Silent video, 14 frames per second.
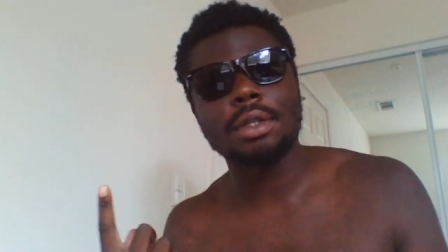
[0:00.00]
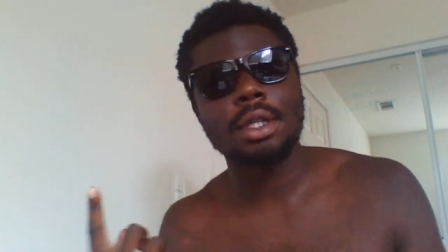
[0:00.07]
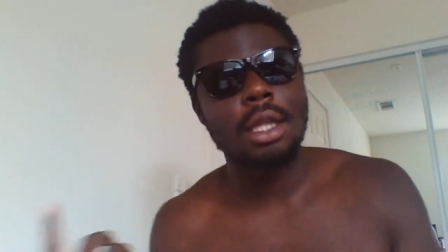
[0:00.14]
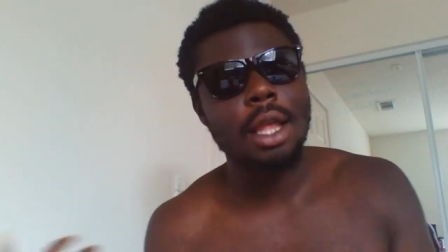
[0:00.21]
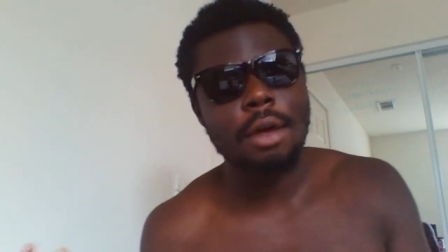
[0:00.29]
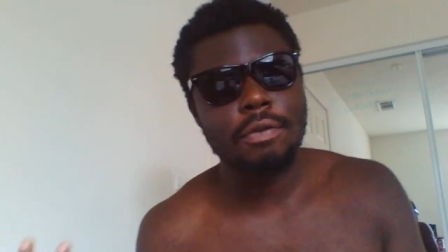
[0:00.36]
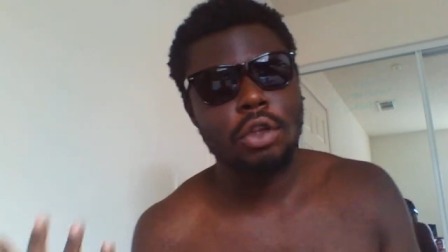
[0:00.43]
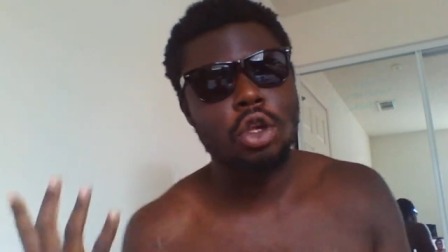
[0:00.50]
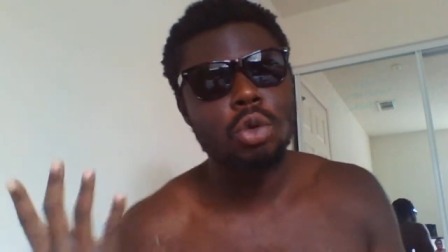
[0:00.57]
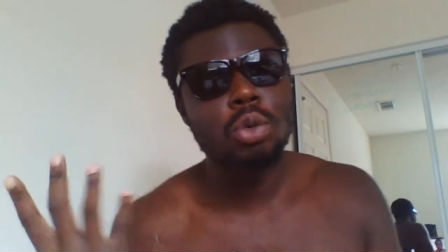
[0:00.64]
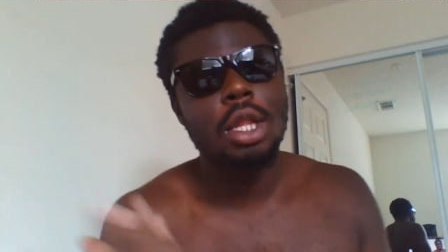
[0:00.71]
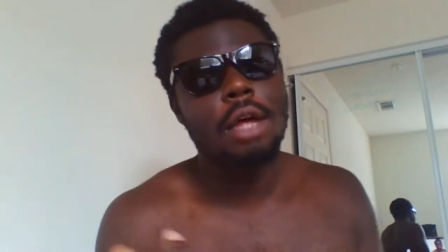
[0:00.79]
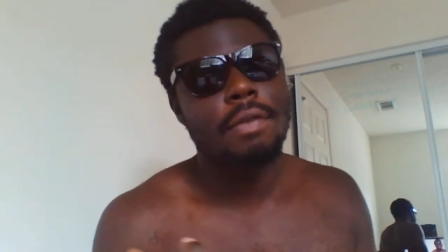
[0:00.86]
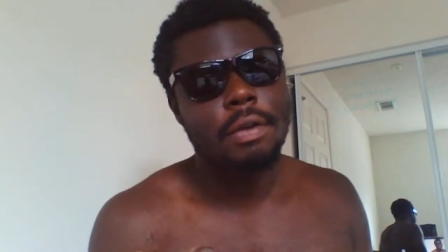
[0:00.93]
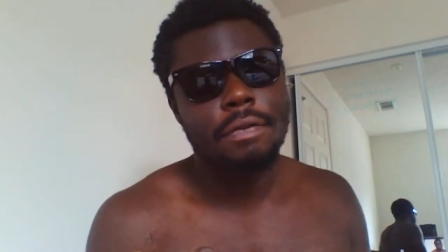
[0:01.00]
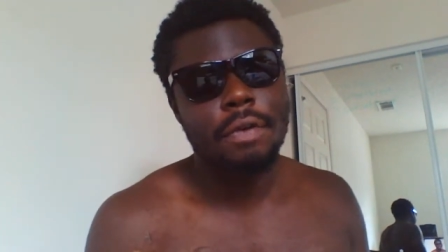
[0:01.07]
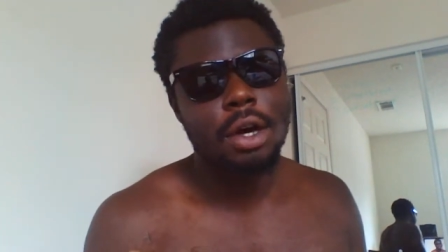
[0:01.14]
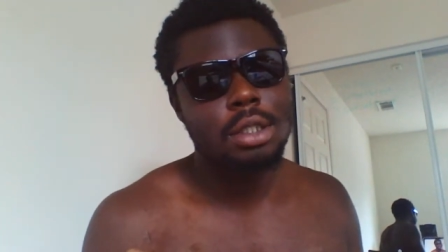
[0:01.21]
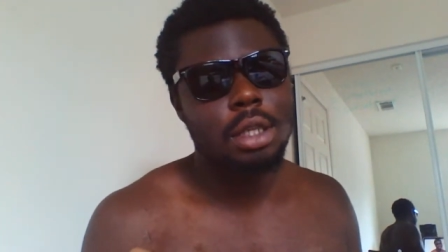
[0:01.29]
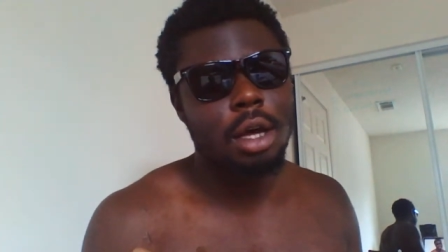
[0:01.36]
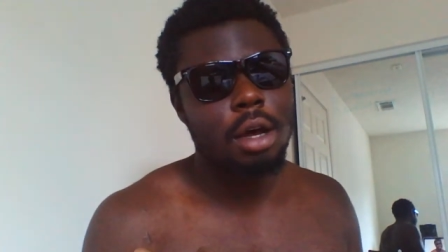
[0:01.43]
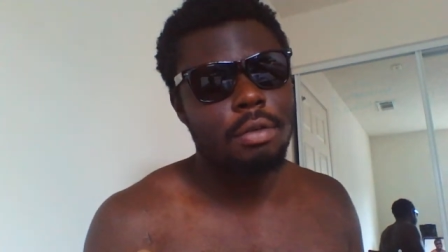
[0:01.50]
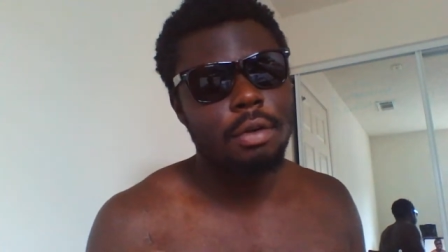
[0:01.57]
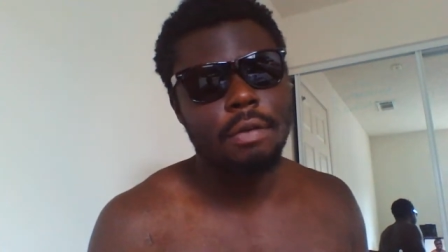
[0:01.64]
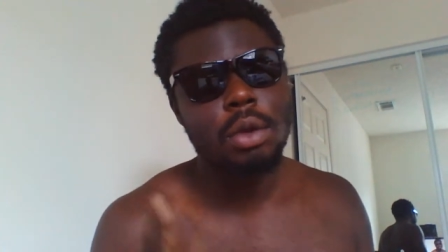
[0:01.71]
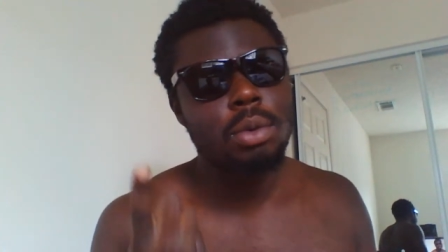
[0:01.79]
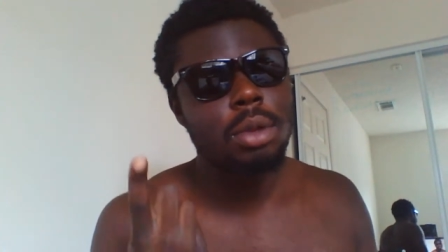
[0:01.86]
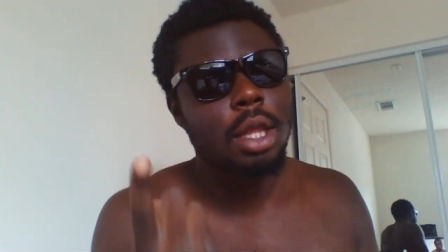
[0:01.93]
Love you love it first off.
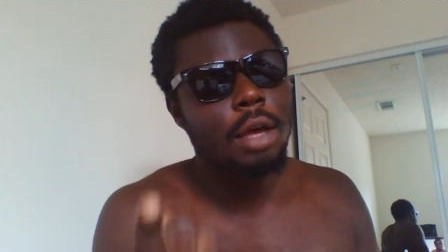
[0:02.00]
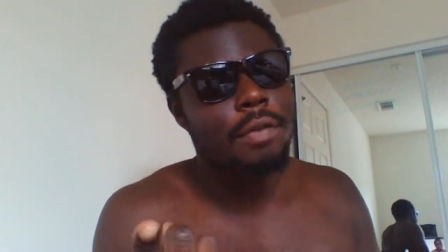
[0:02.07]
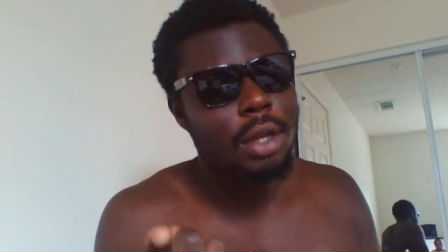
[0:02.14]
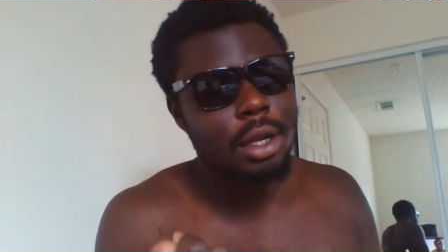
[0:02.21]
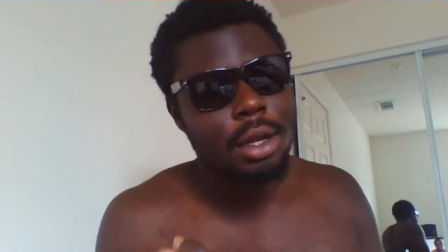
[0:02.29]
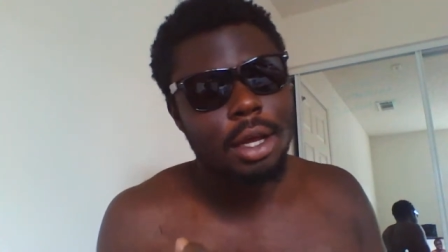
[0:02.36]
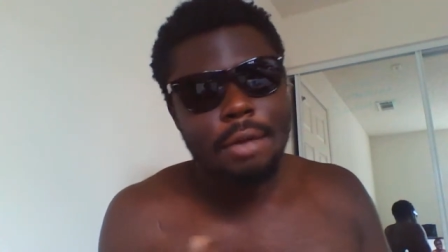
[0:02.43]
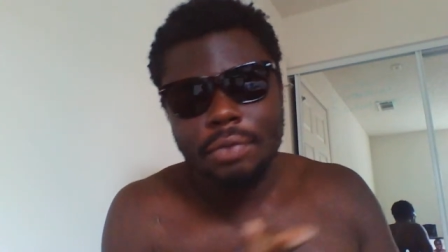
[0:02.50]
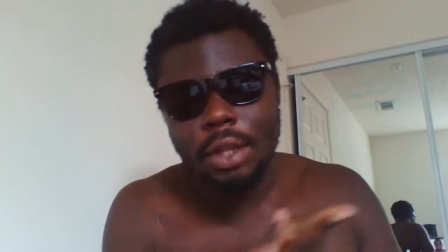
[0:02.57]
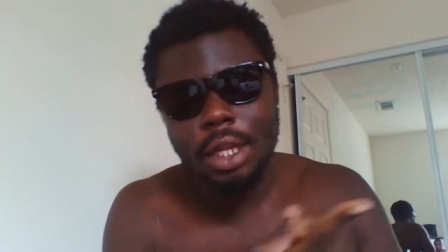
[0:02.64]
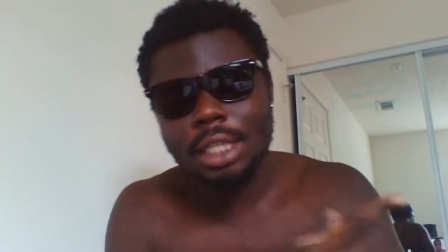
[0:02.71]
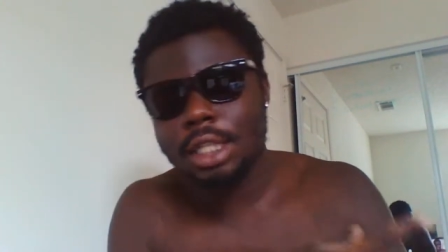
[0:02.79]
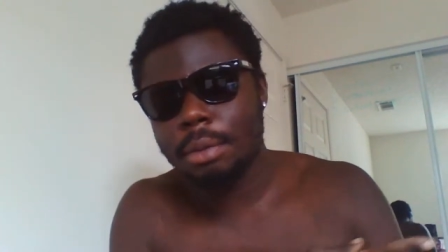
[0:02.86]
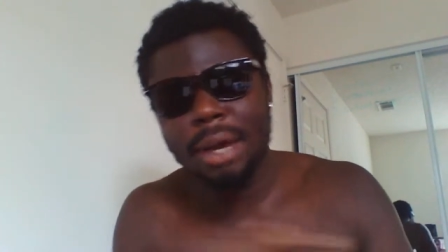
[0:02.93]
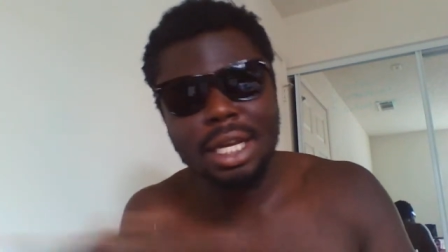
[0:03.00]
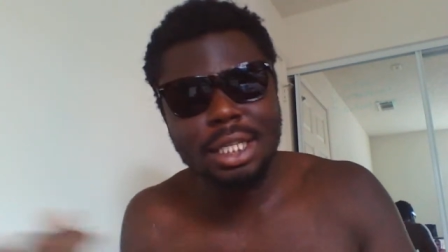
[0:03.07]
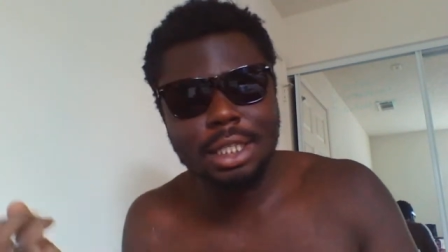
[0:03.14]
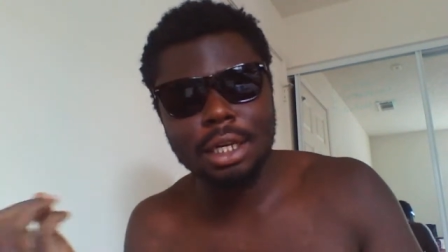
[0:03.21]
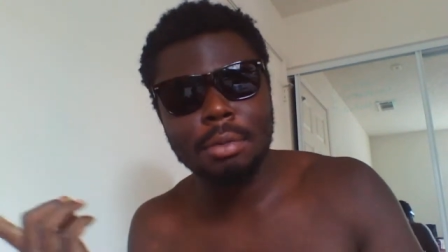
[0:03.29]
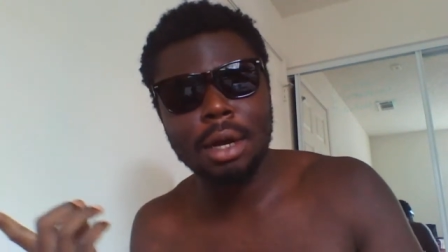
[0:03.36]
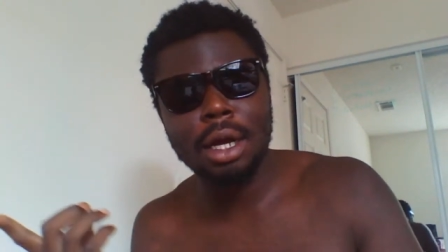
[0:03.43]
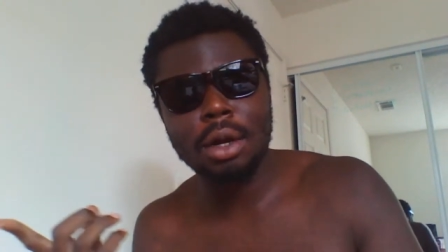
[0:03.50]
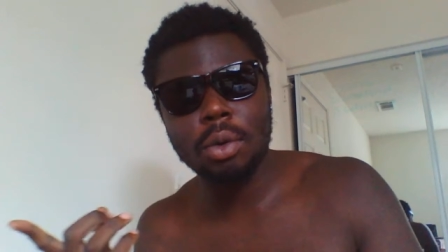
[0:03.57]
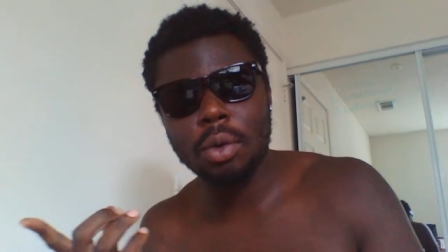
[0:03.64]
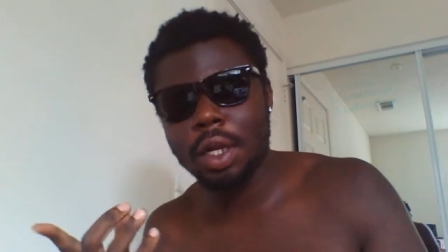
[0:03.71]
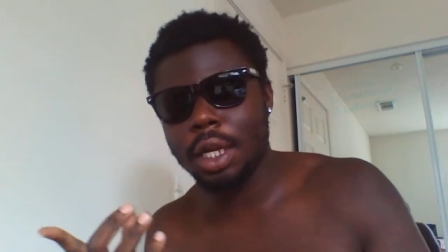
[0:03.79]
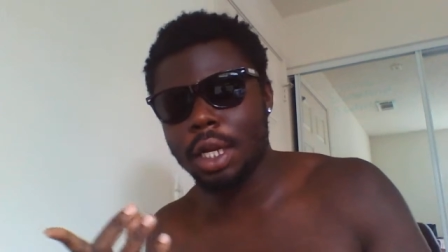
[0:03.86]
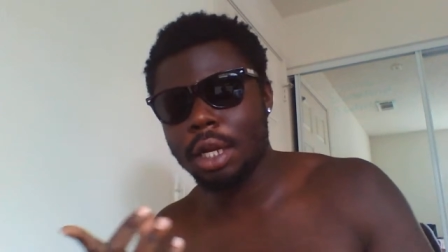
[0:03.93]
If you love it, and it's amazing no matter
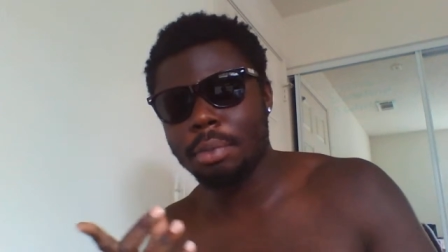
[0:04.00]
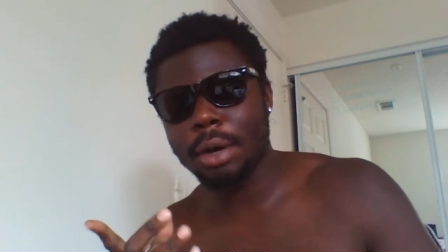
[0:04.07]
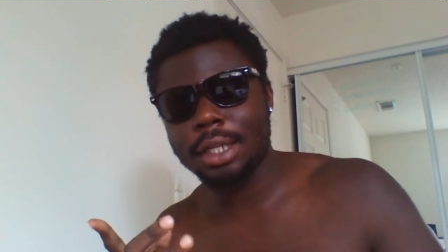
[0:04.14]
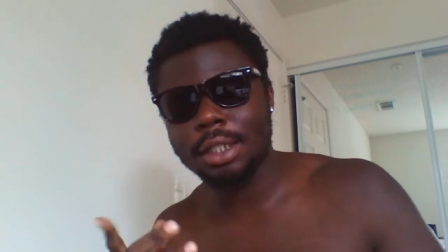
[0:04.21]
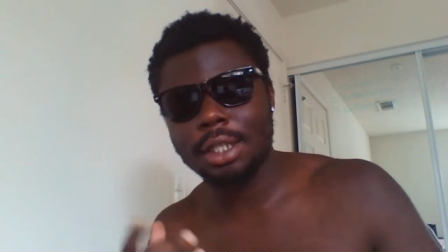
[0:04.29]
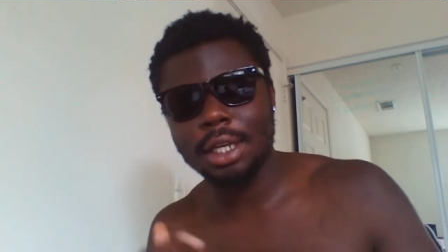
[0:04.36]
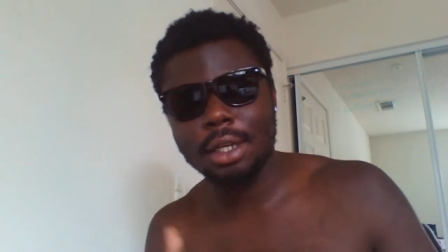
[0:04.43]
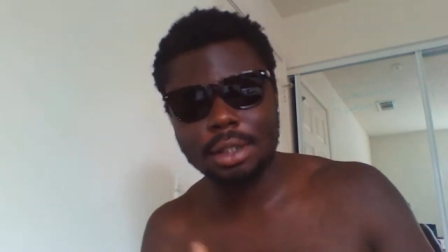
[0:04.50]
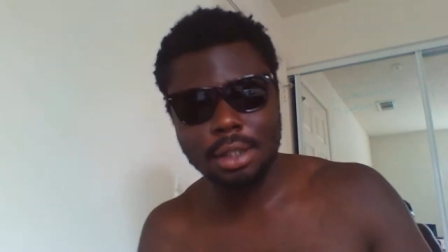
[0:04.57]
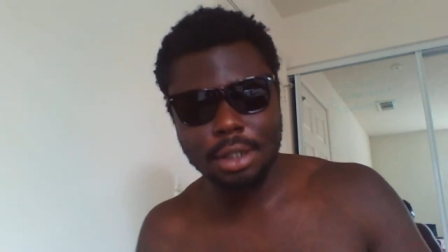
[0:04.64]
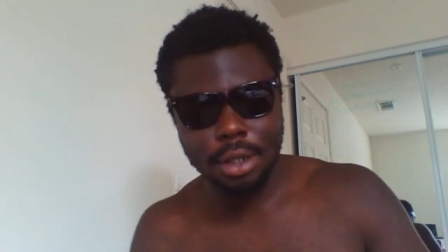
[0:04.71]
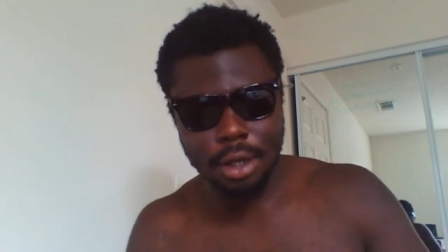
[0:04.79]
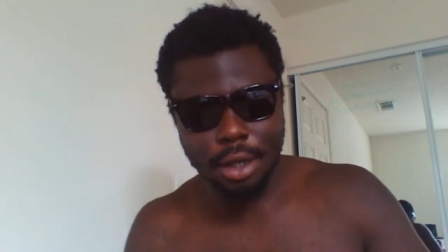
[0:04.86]
what anybody says.